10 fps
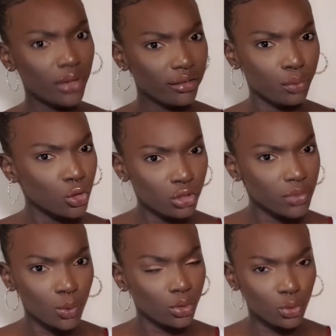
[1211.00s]
Bruv, what
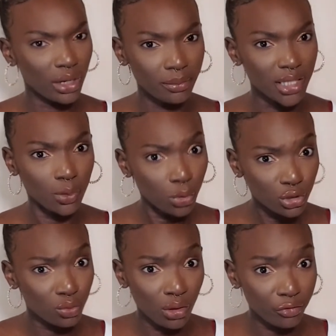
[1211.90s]
do you mean? What do I mean?
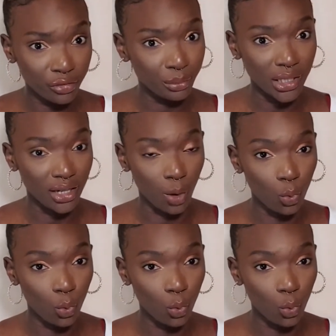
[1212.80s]
What do you want from me?